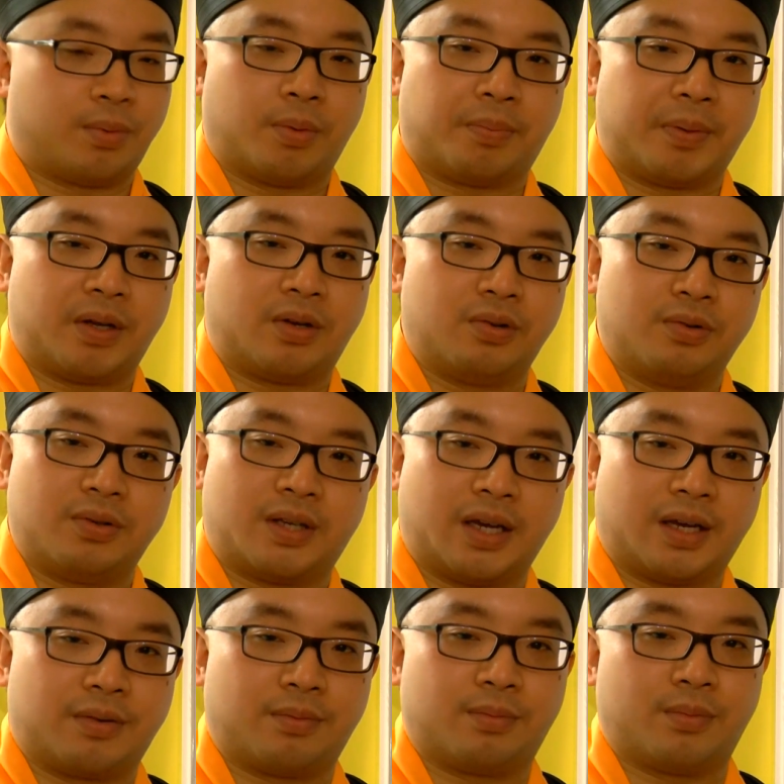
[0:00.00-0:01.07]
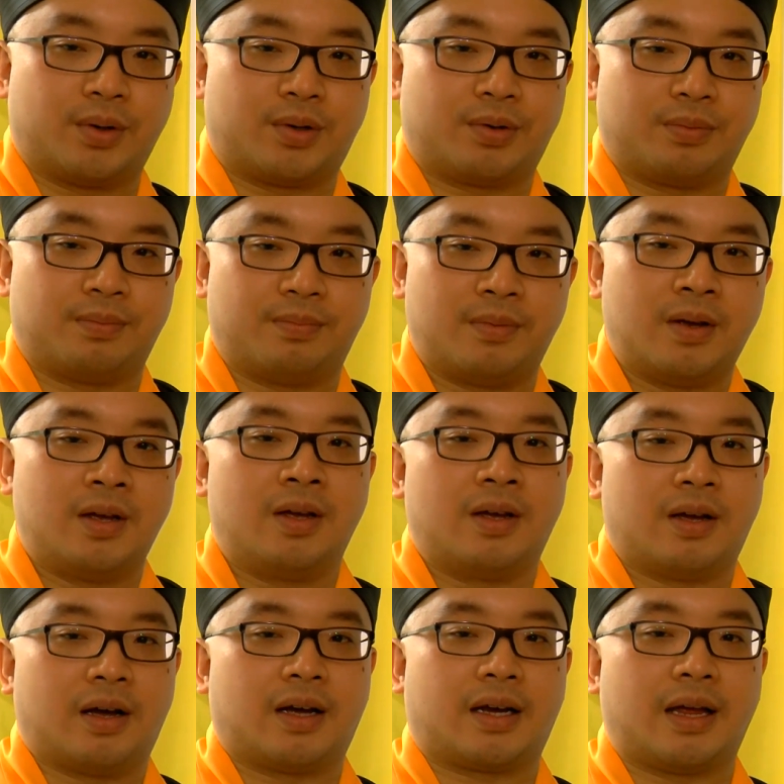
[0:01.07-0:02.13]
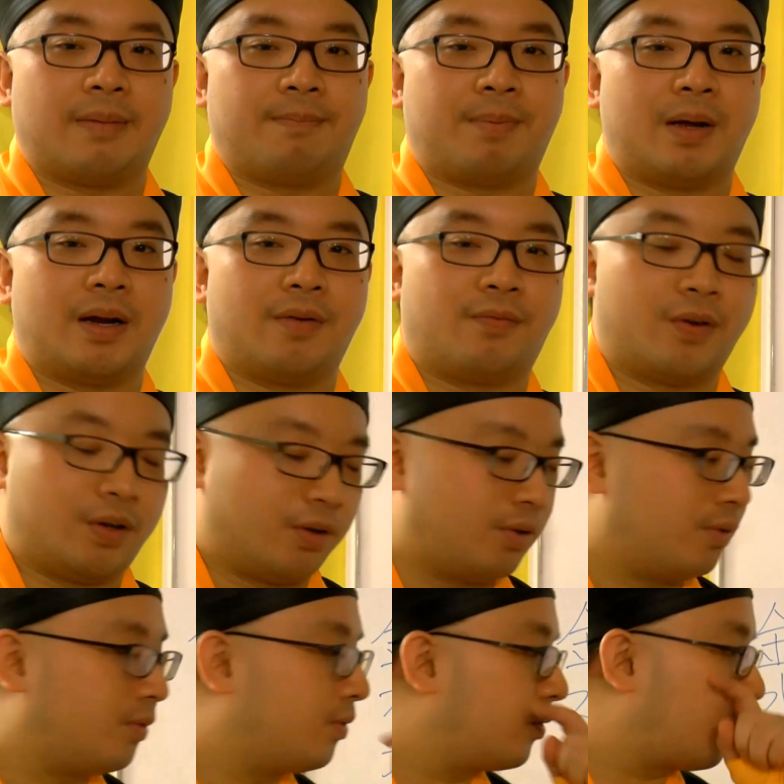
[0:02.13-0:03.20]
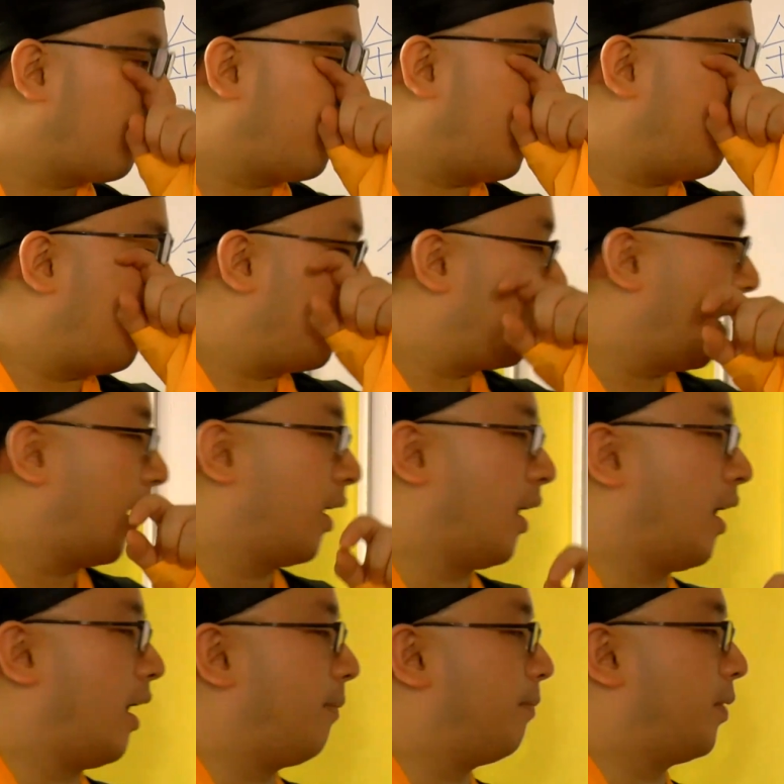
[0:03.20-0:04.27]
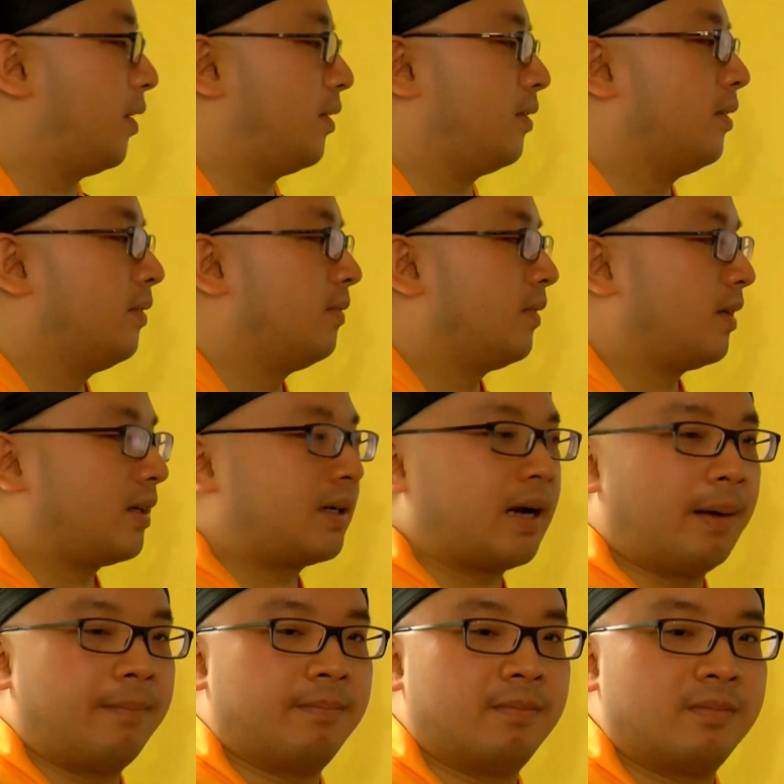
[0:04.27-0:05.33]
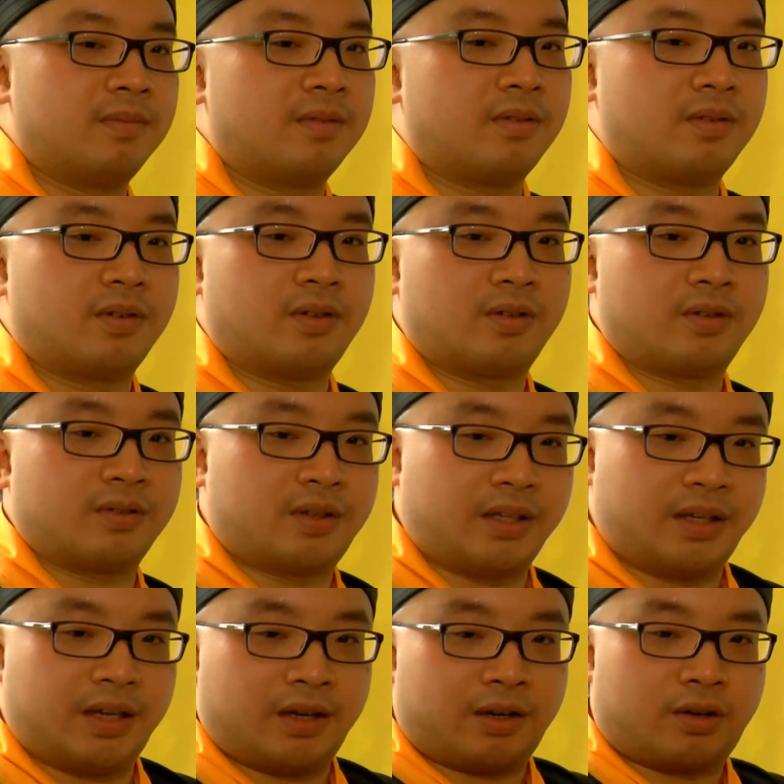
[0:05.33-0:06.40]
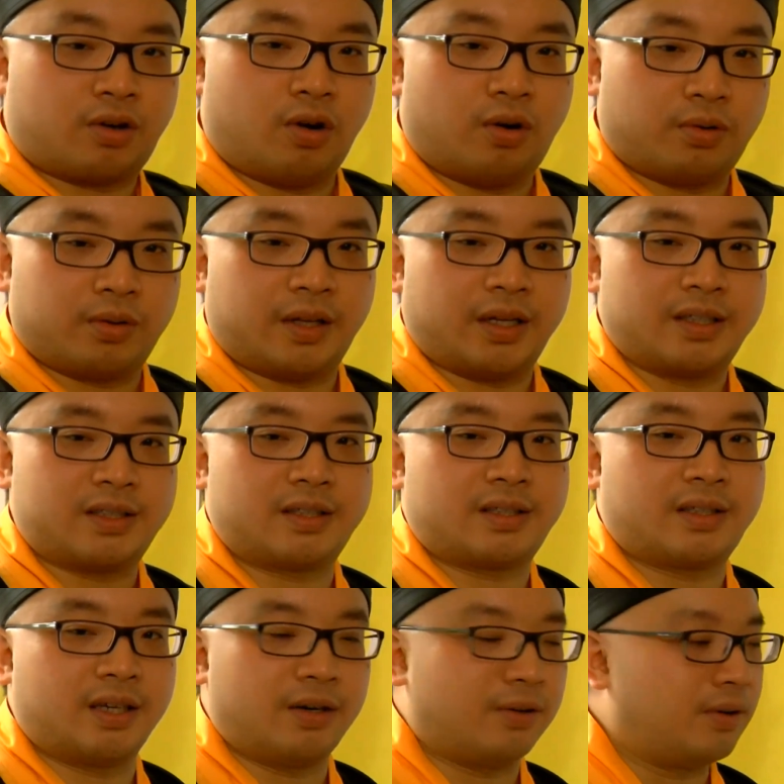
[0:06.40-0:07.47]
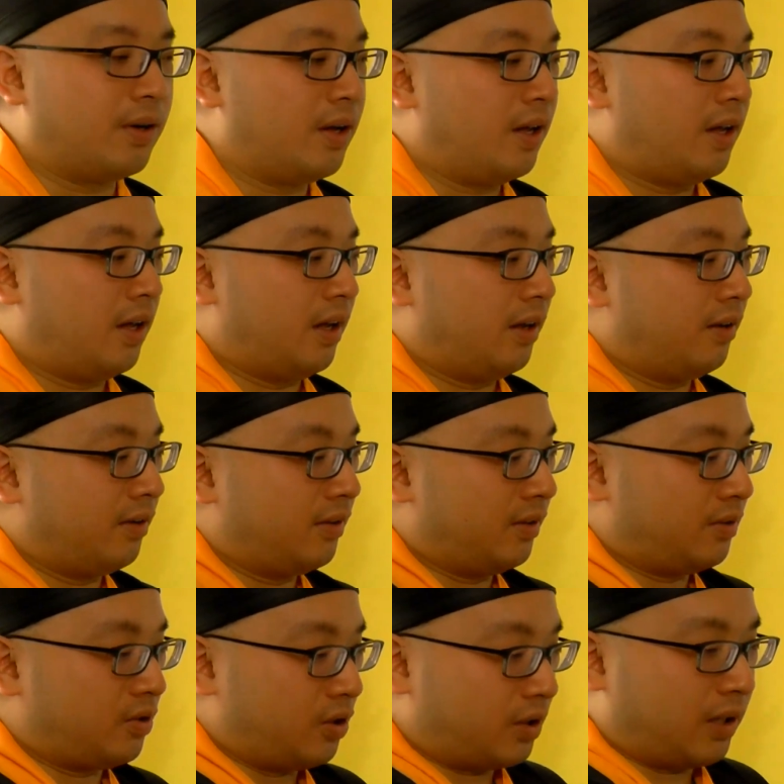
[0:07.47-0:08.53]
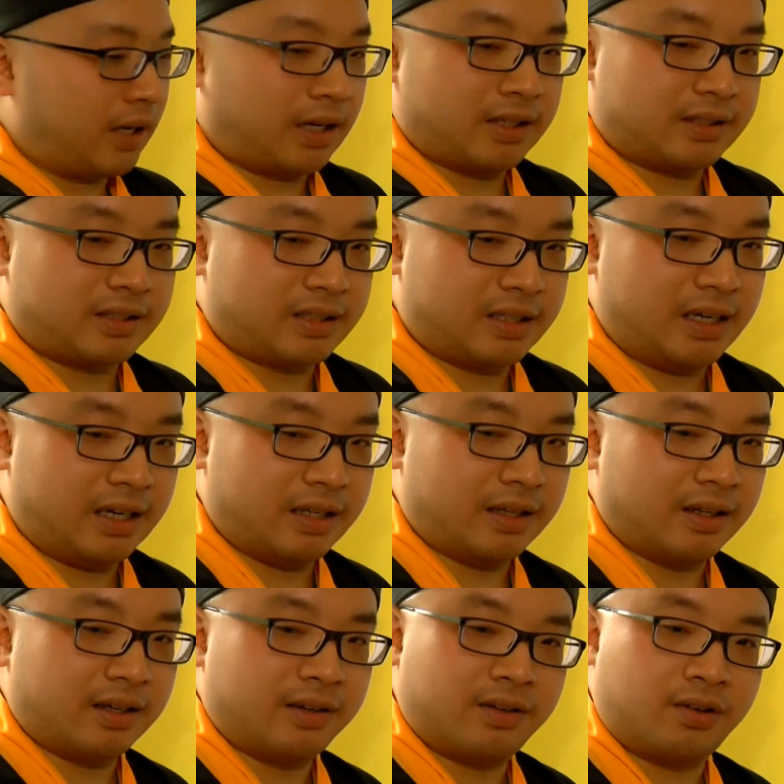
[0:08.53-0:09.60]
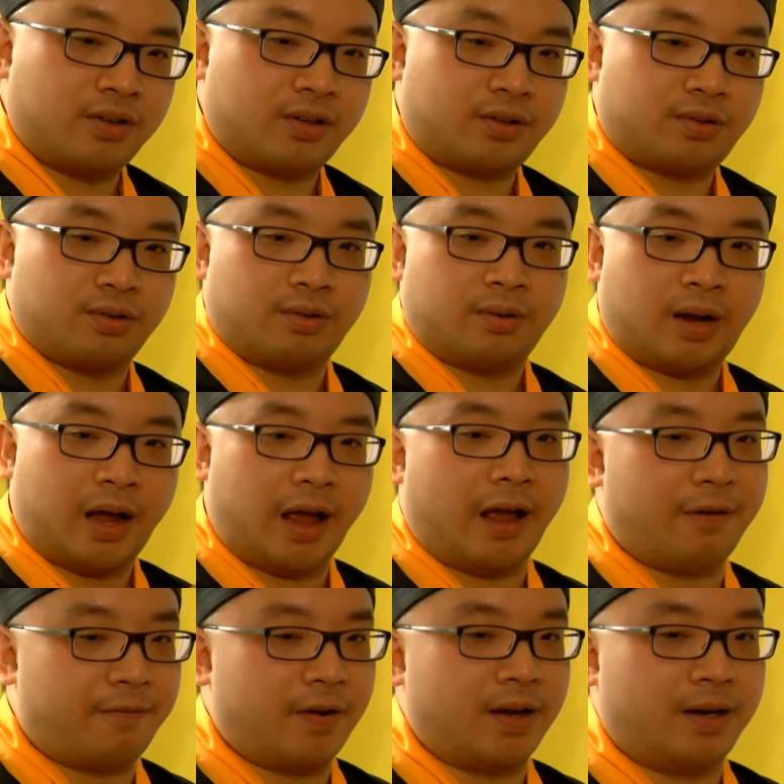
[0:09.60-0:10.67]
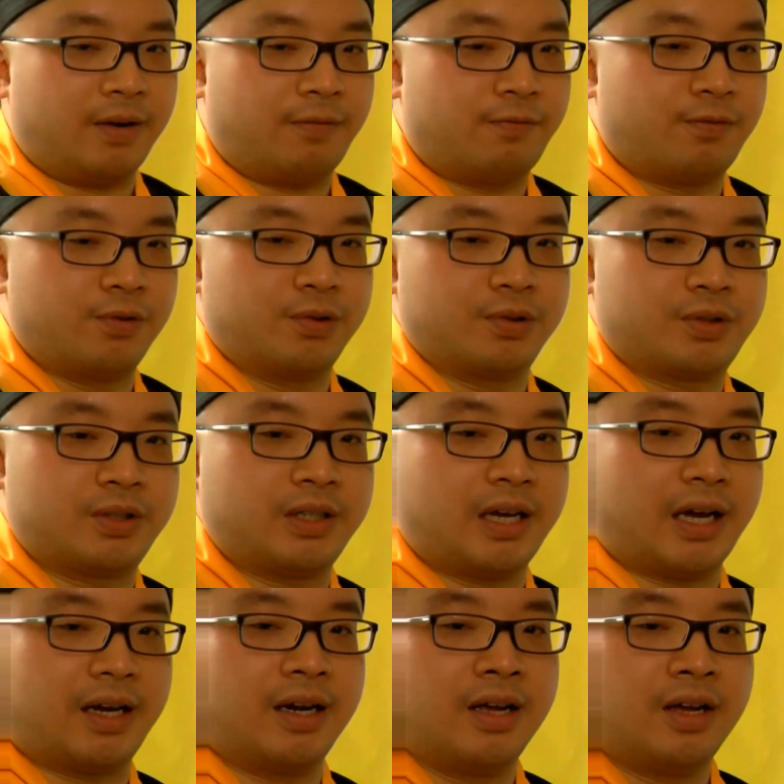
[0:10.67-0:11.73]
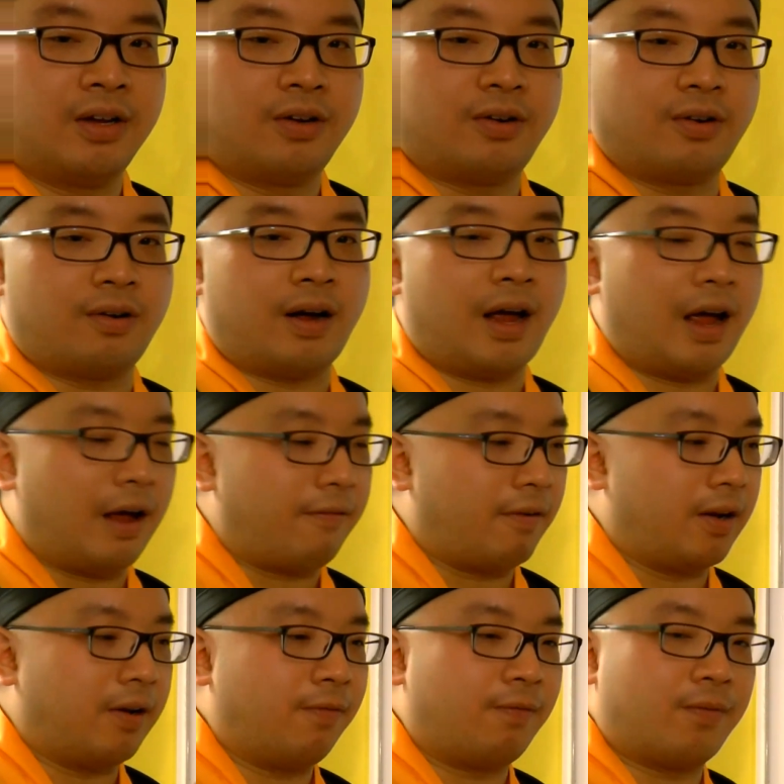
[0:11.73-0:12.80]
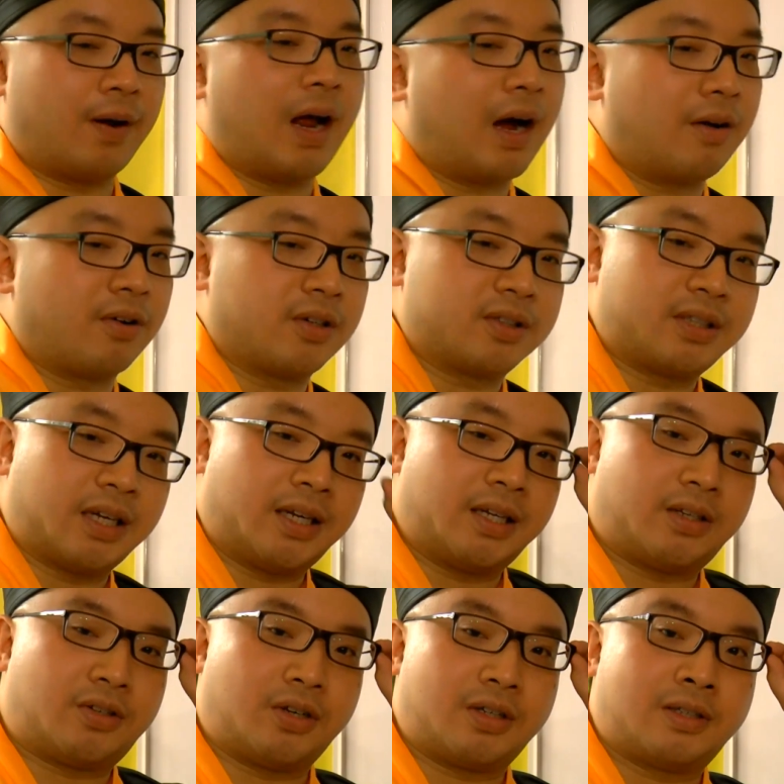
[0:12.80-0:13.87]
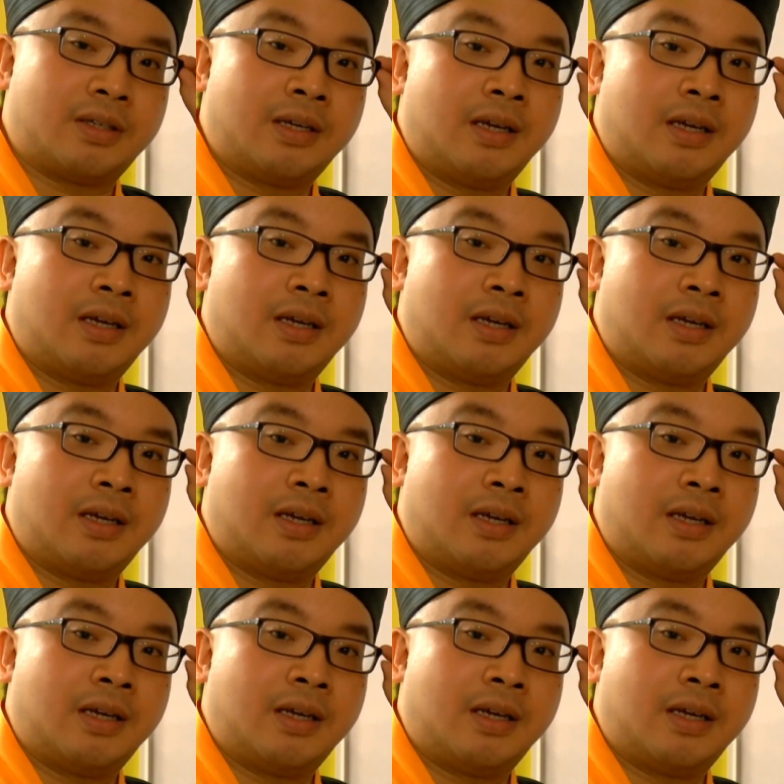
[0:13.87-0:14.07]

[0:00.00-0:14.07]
will be using, which can benefit you. So before that happens, gum, the gold, is still just like a seed. You don't have any fruits yet. You don't have any flowers yet. It's just